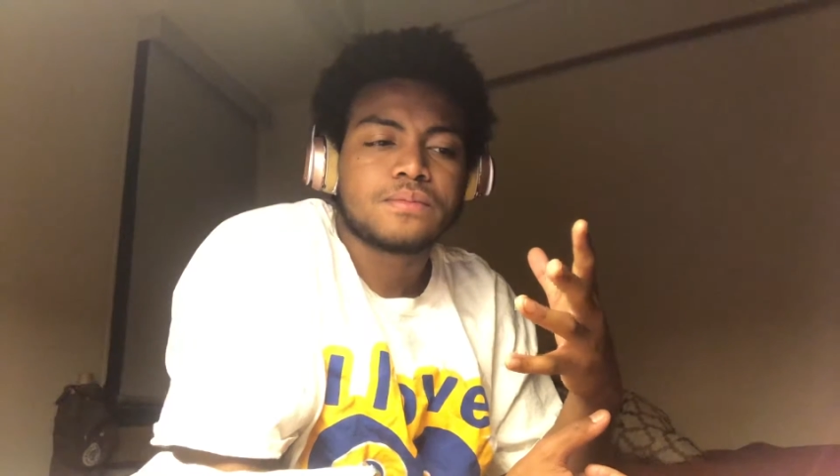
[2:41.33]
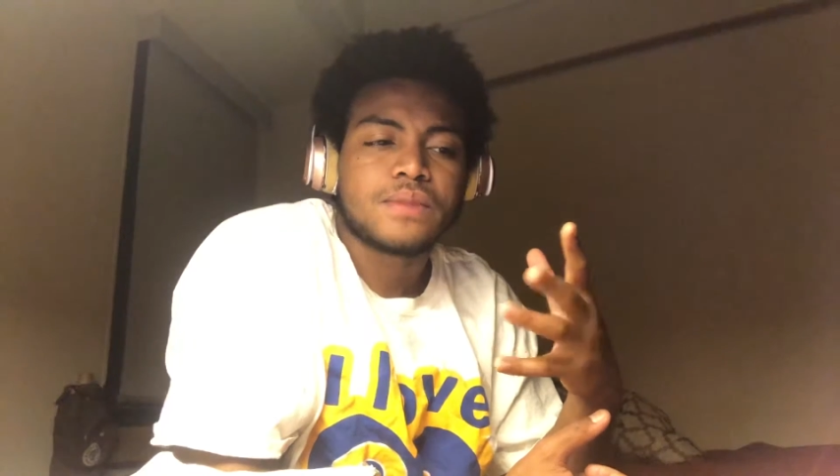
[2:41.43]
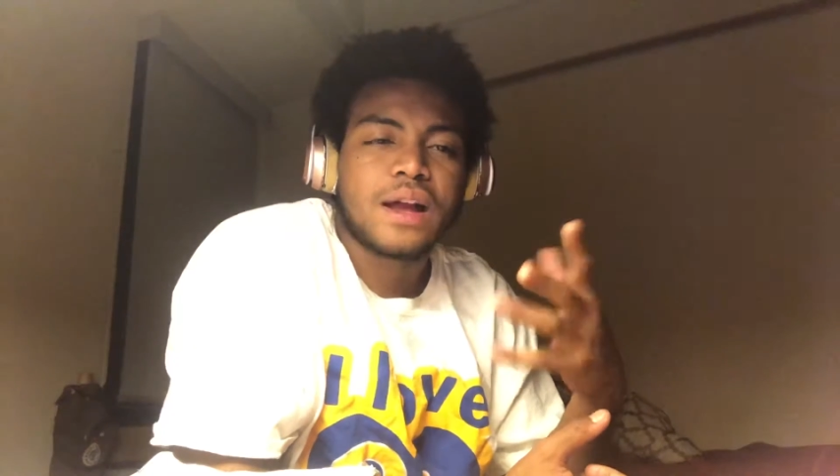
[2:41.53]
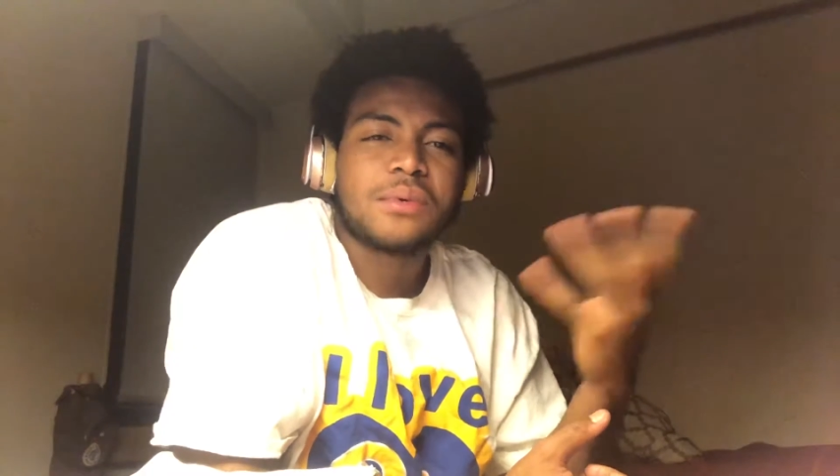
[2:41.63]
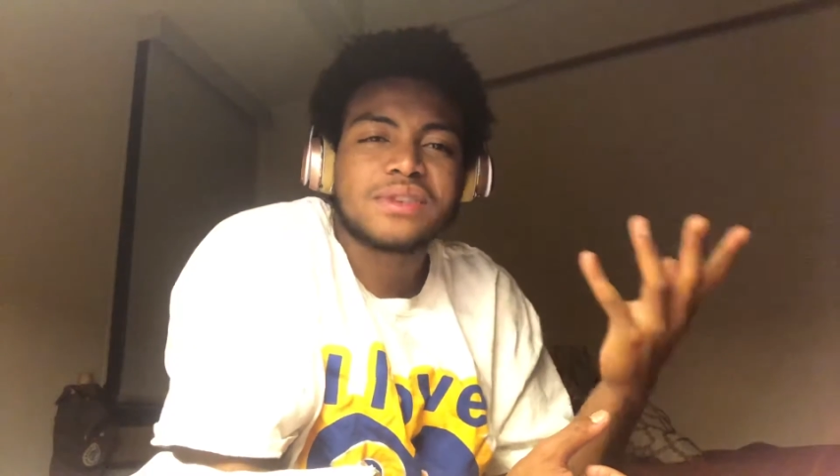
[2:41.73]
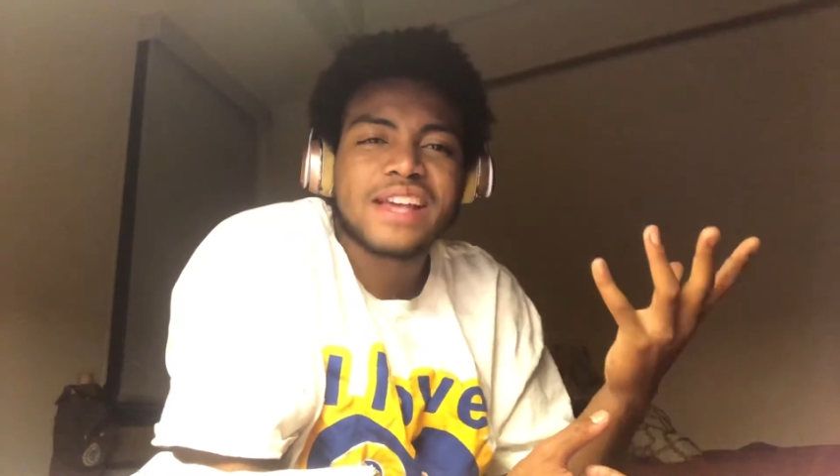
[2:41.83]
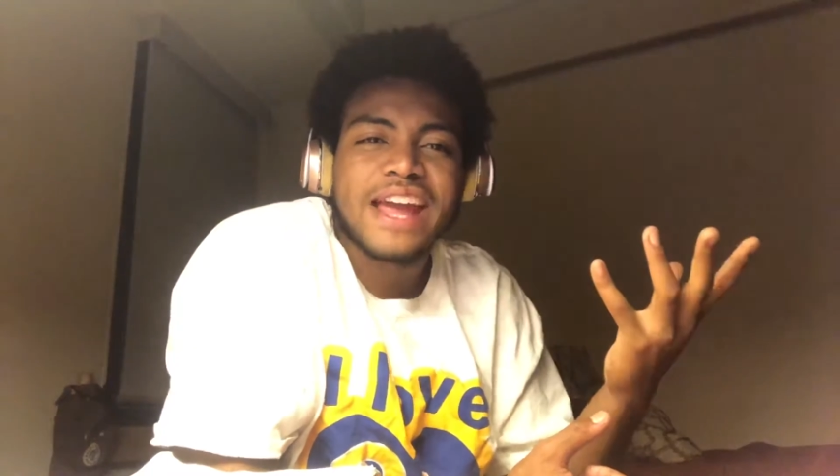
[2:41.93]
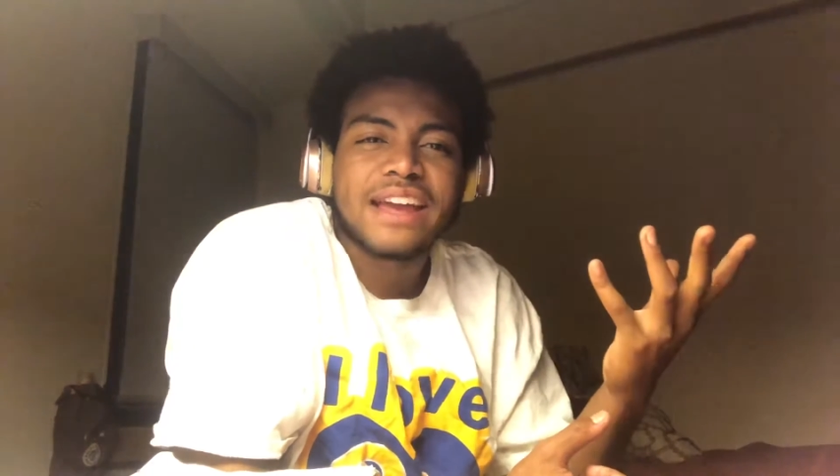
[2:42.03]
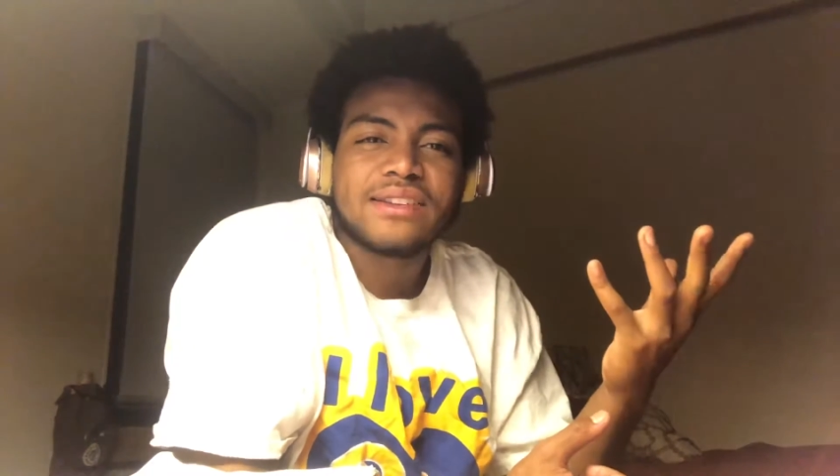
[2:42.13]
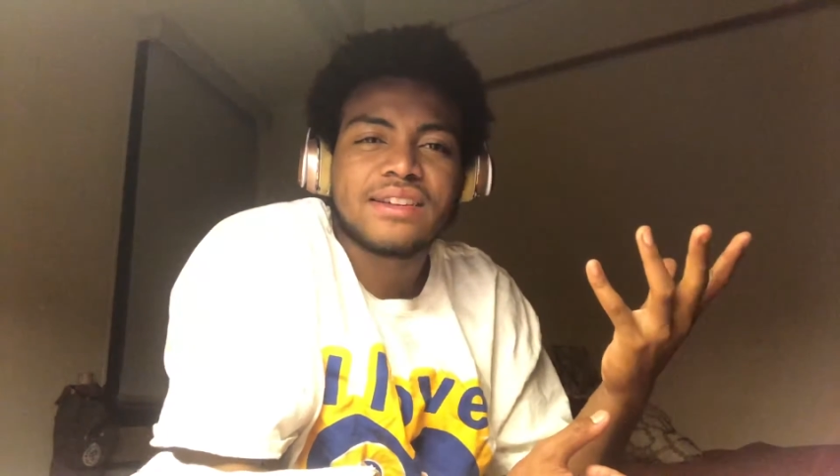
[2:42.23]
want to say
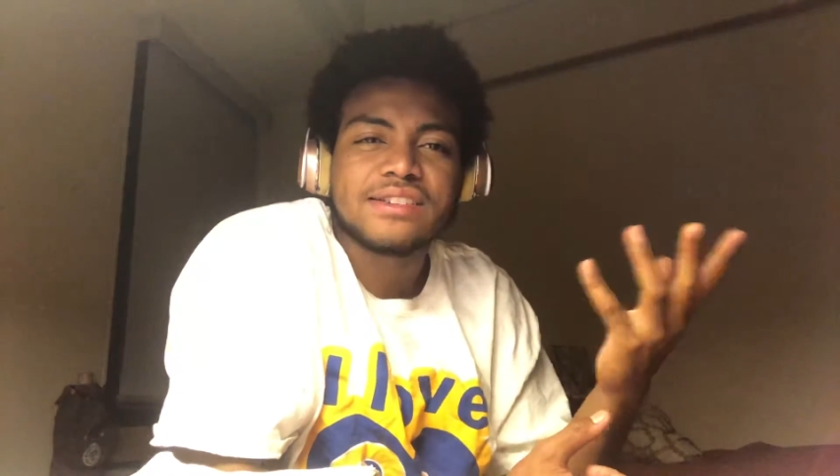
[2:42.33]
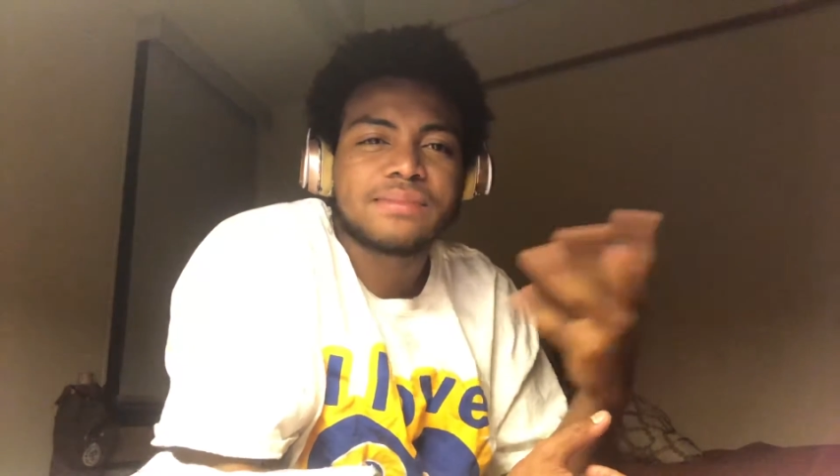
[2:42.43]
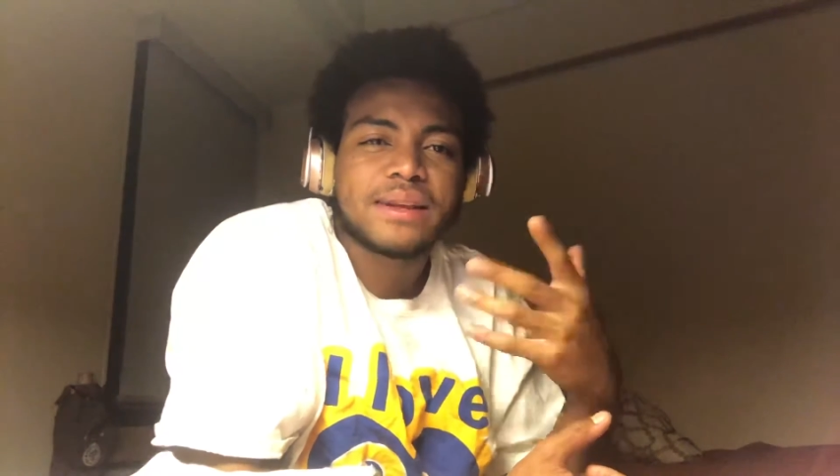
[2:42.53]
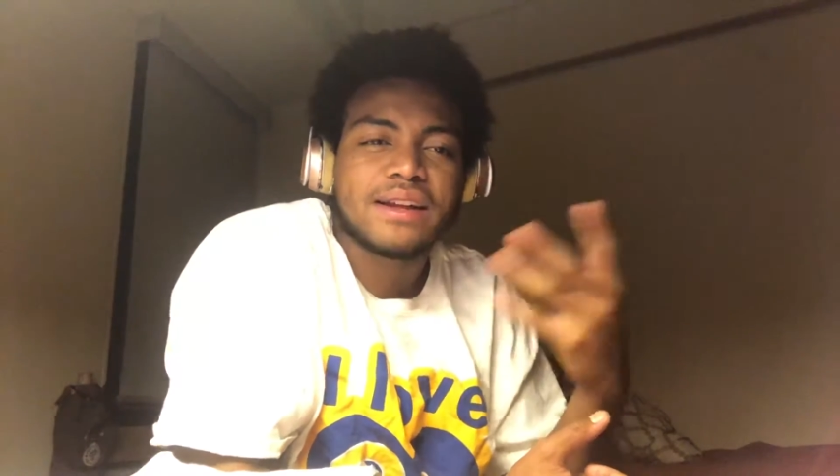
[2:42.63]
analyze, but